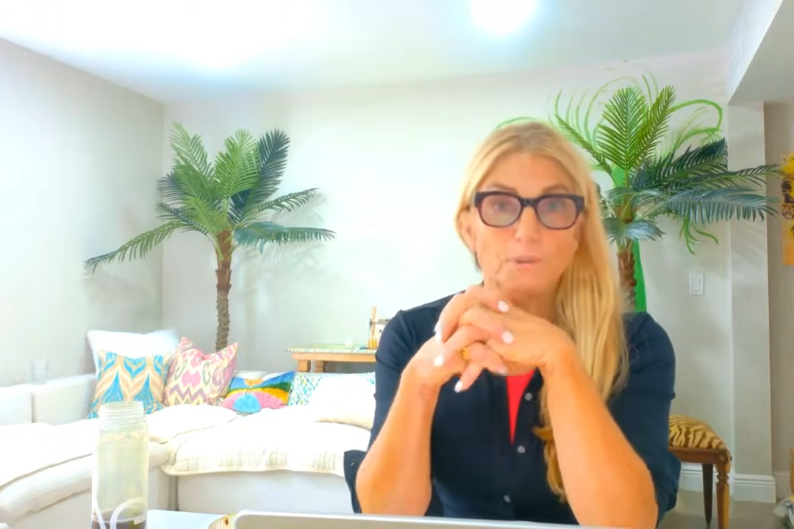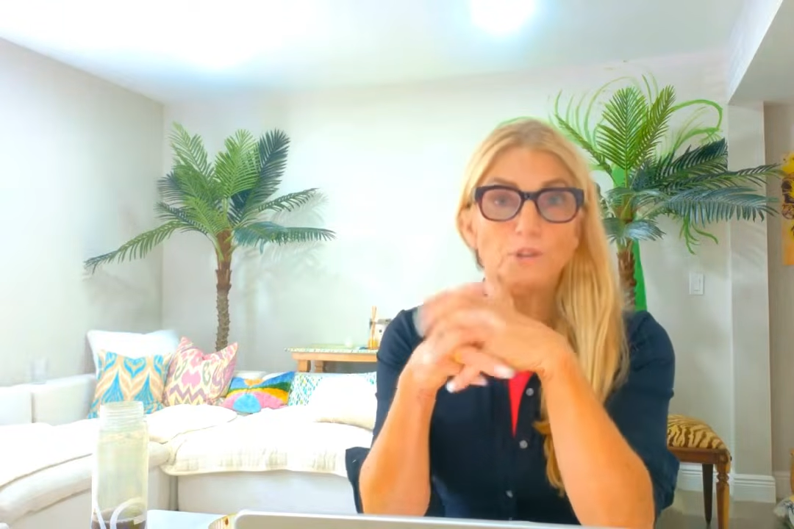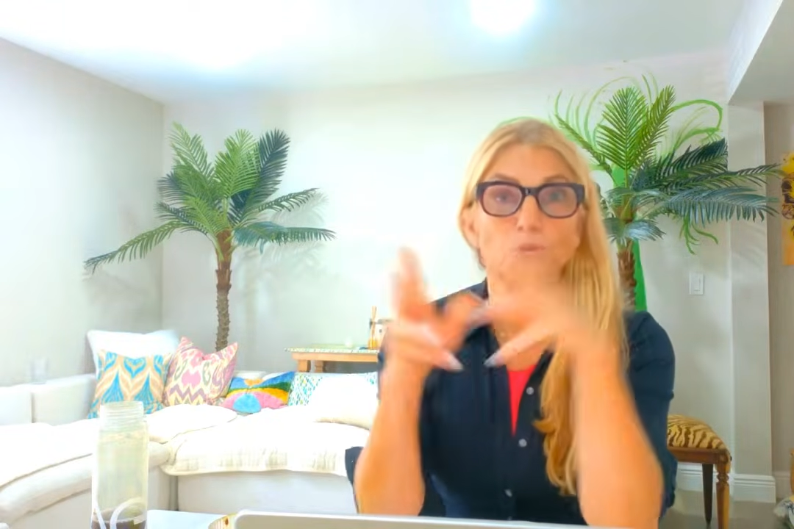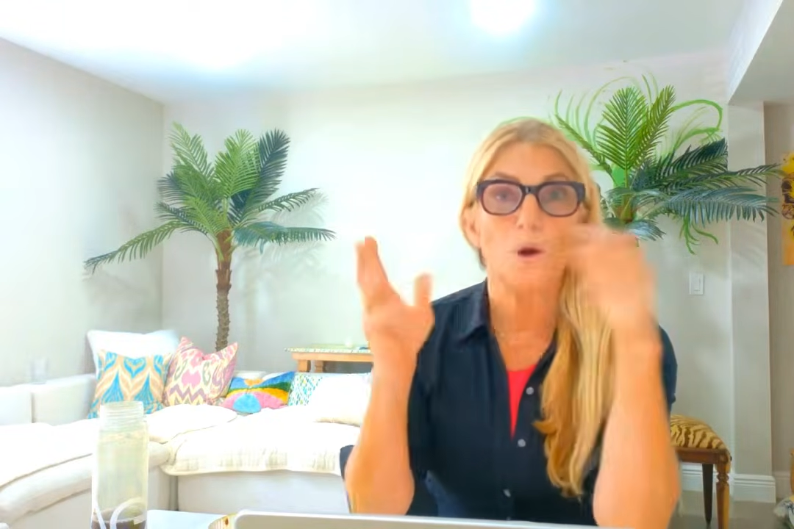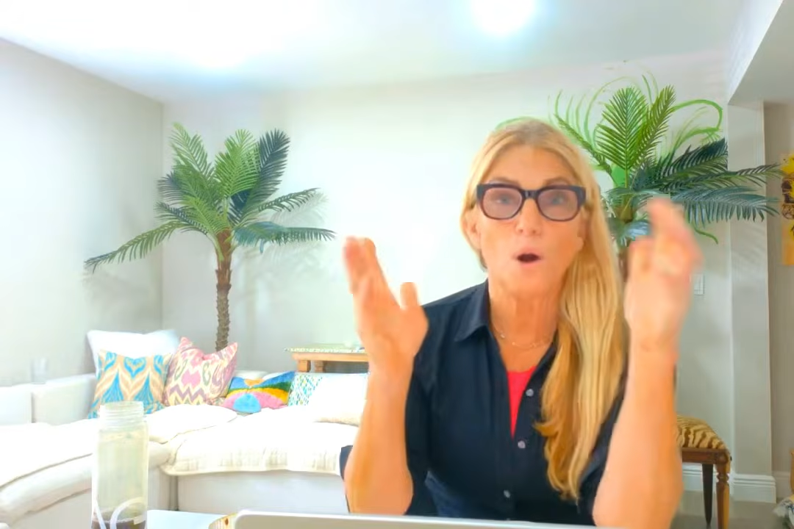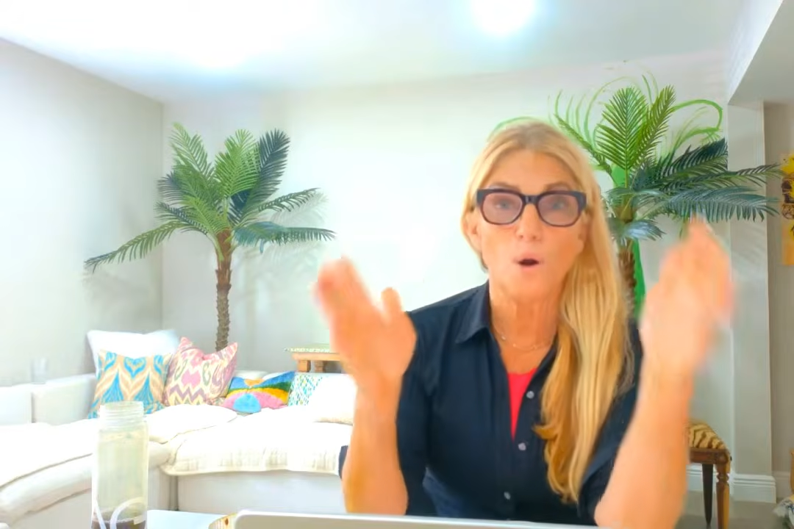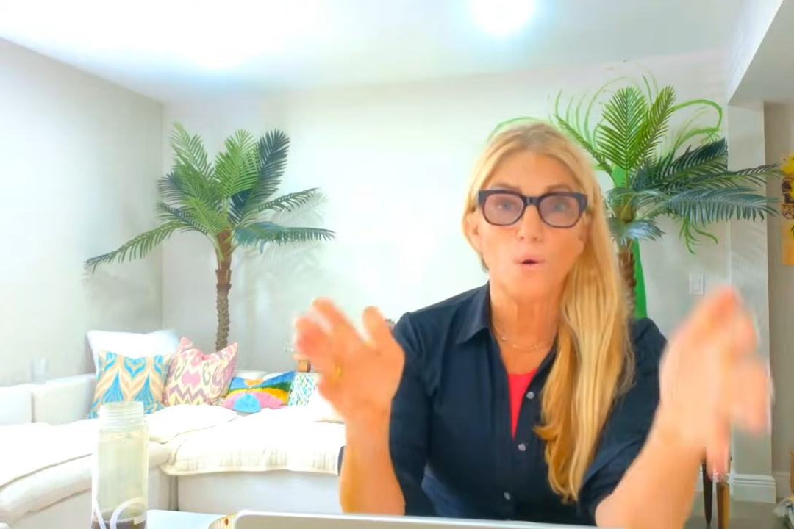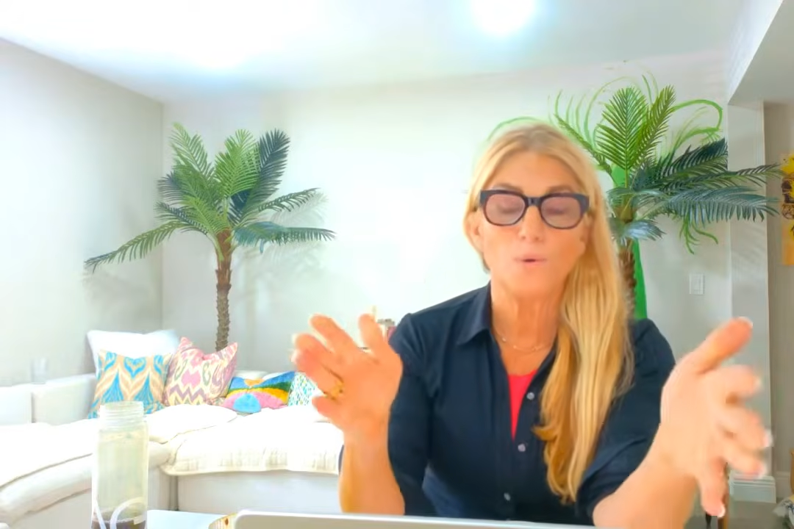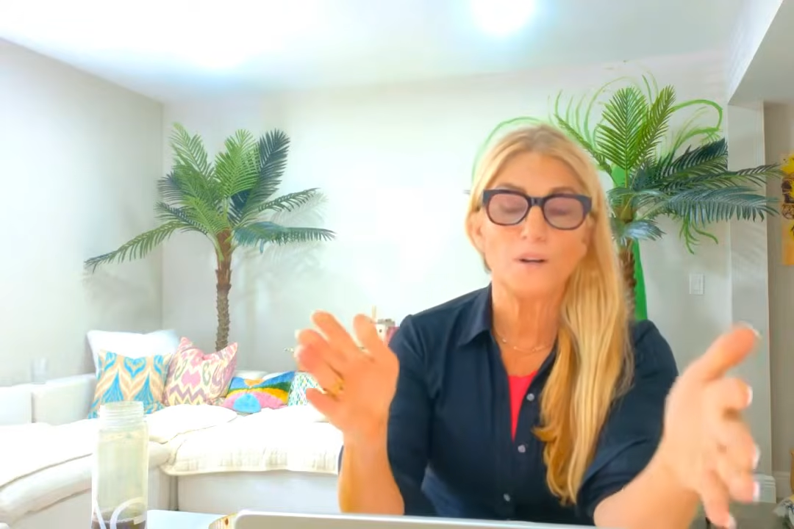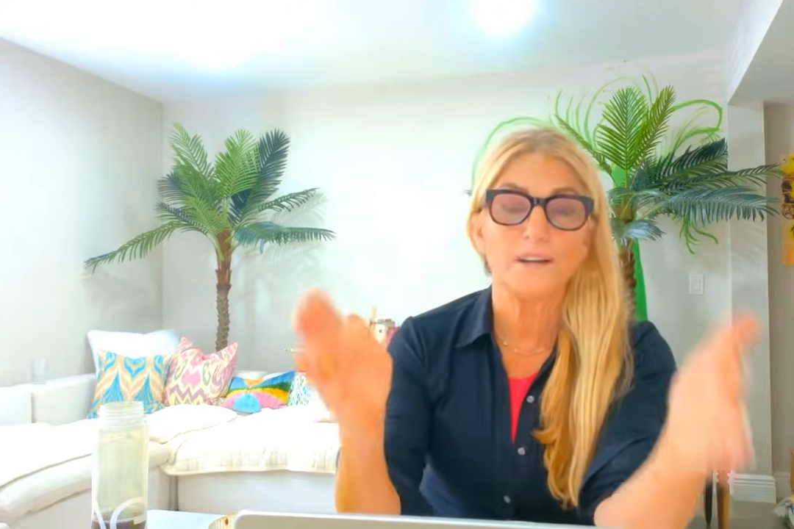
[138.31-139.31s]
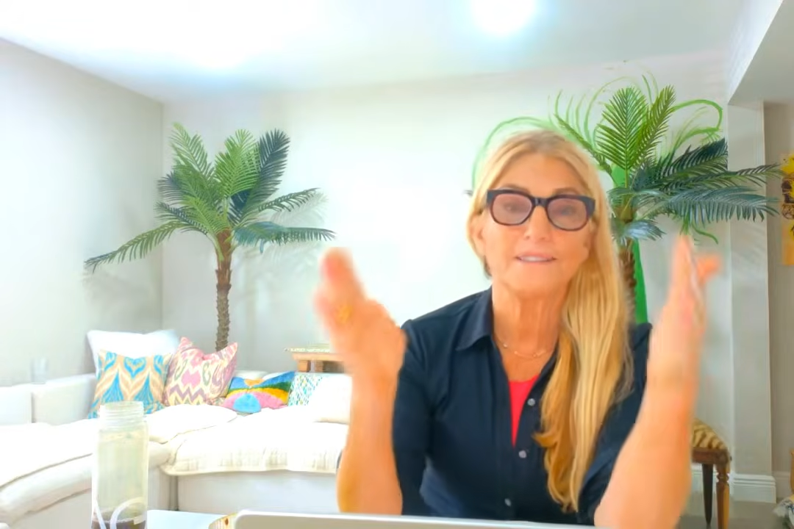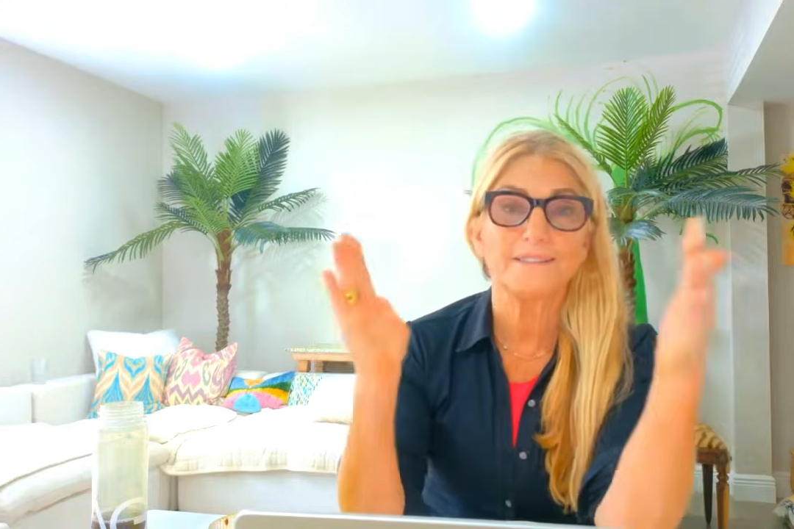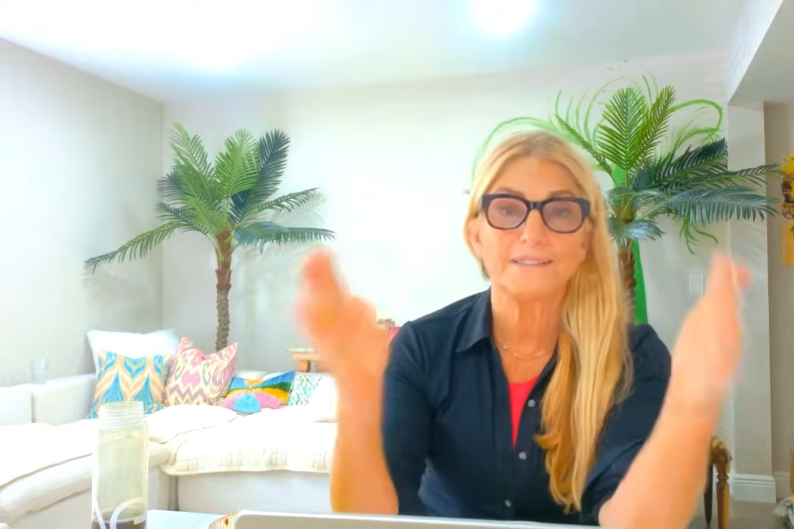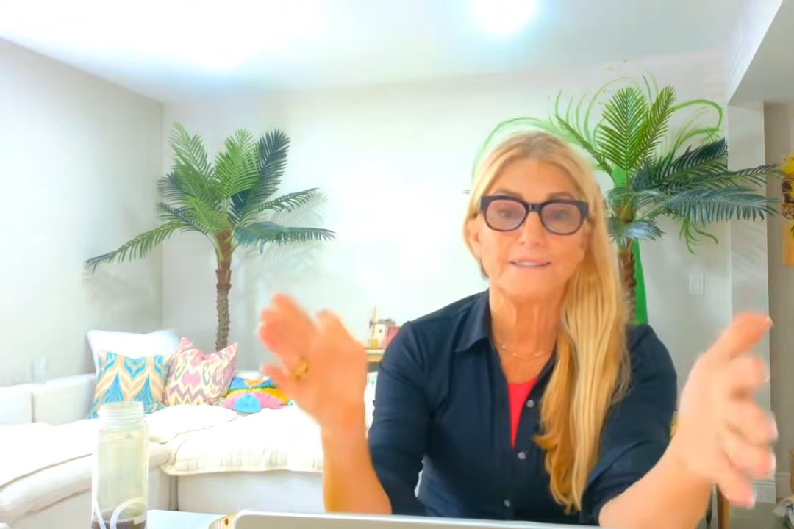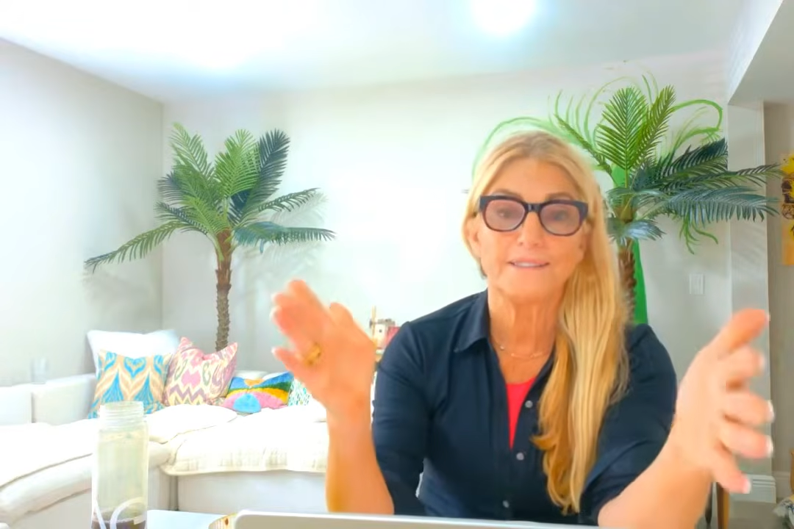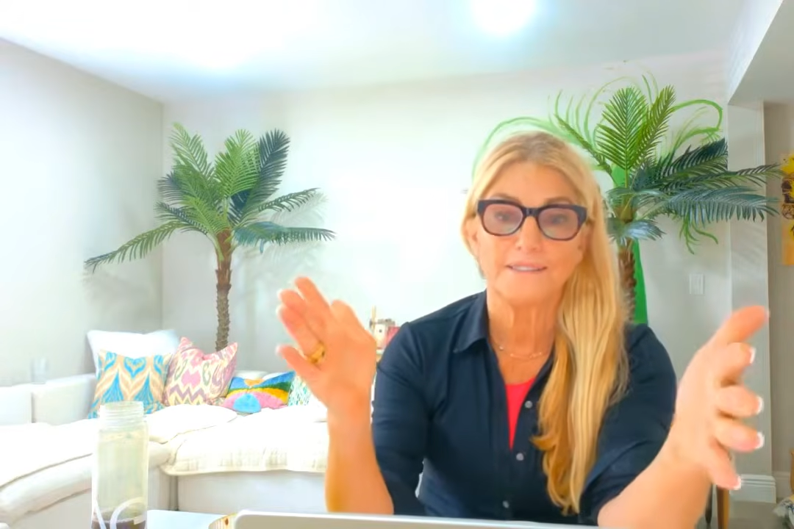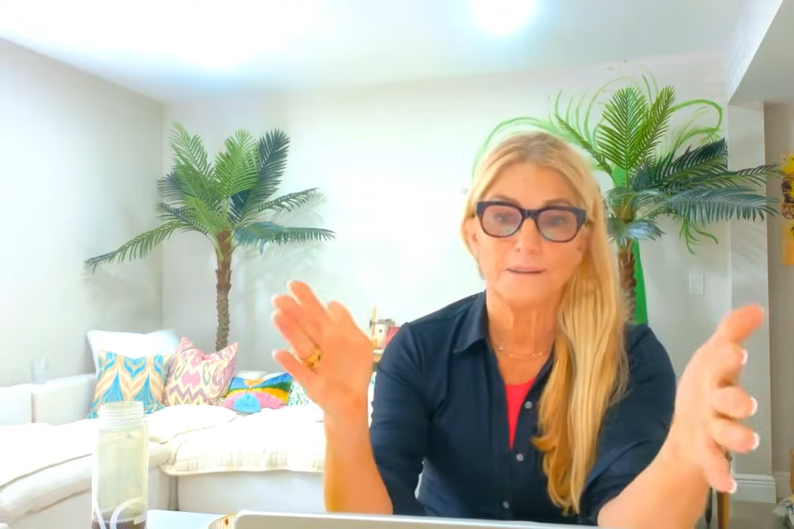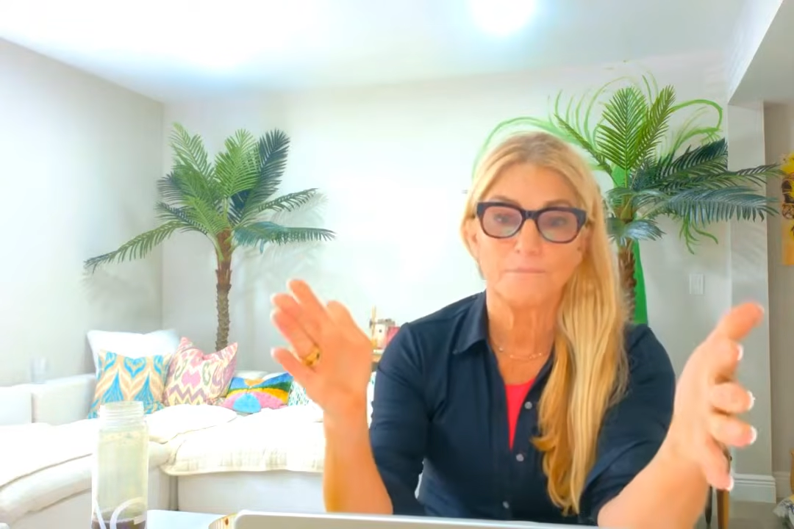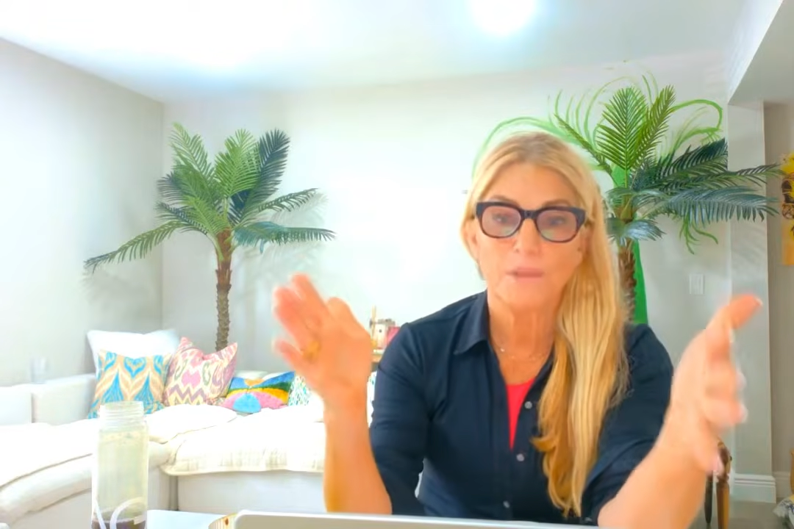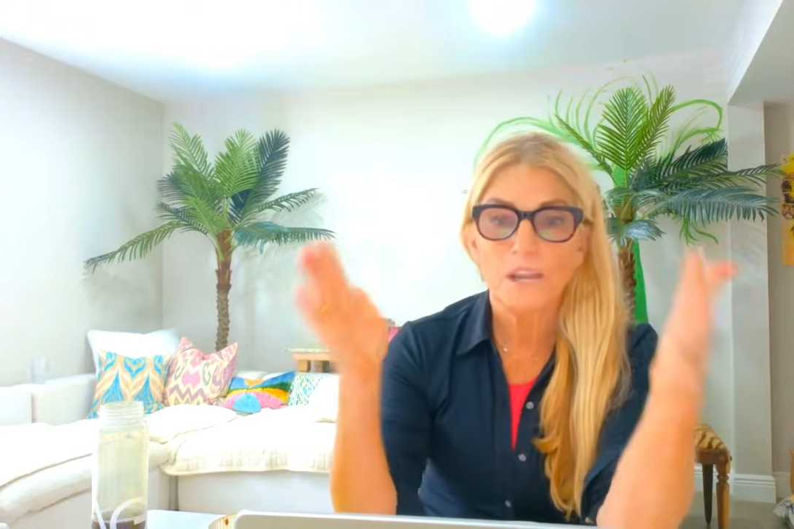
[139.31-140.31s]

you own a system.